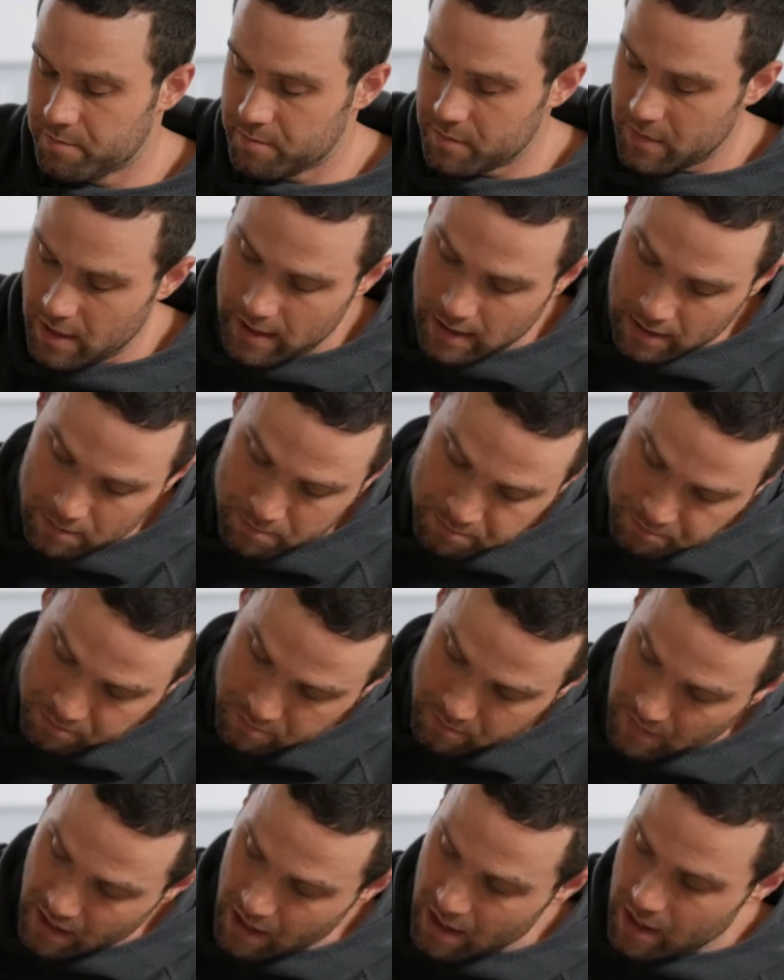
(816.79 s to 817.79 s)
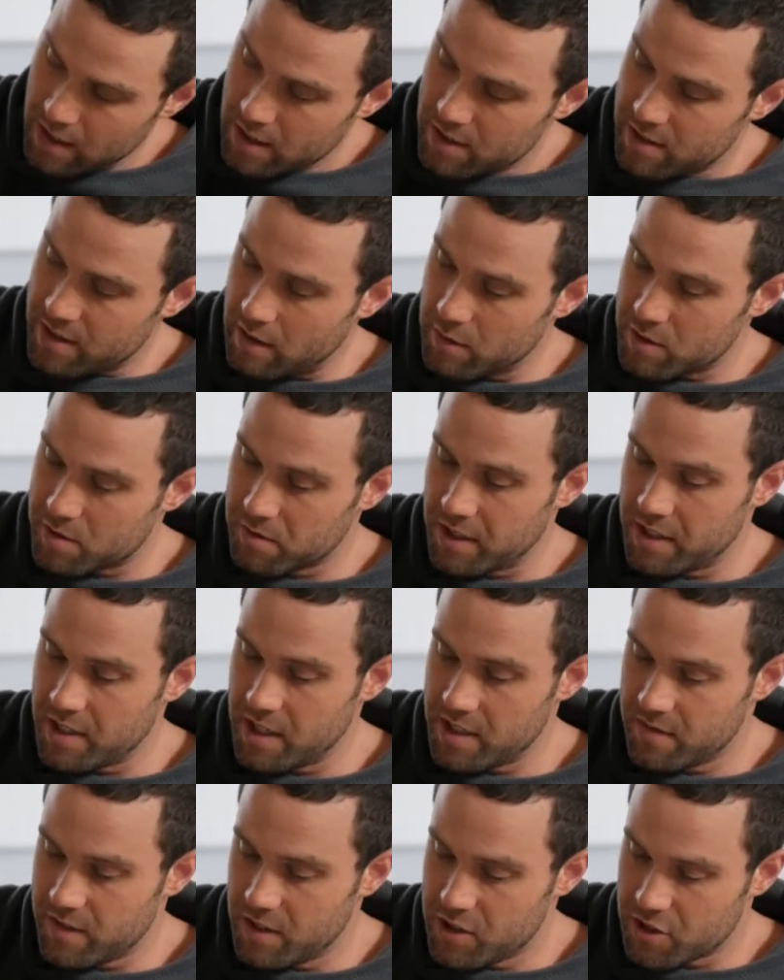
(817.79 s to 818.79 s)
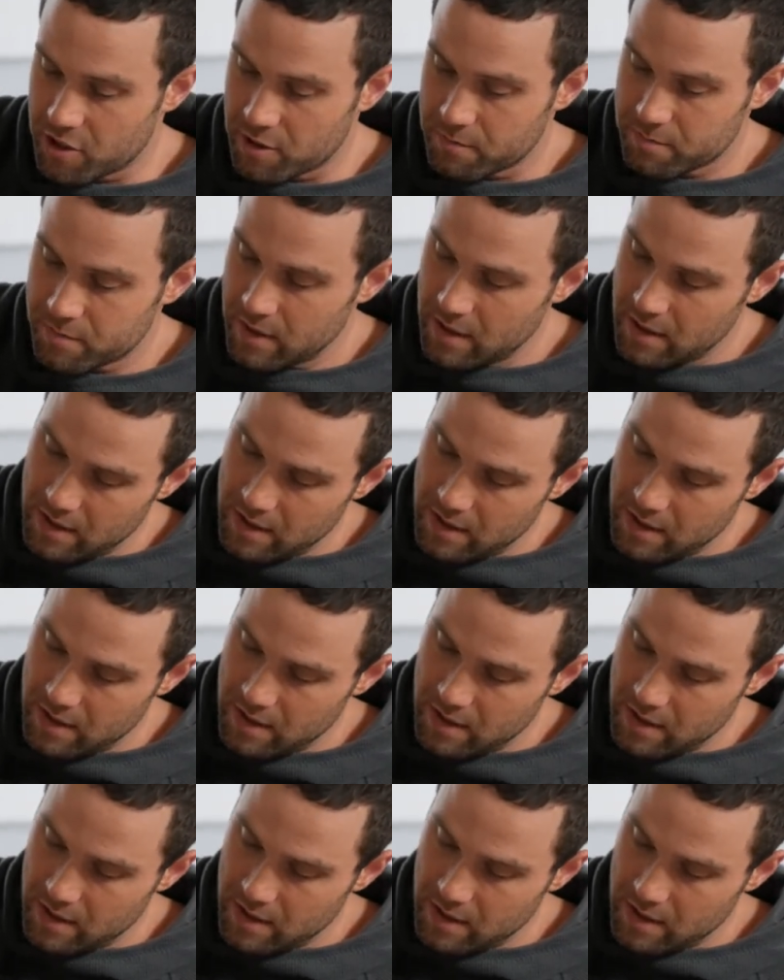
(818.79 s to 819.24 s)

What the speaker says: So that was a really nice feature.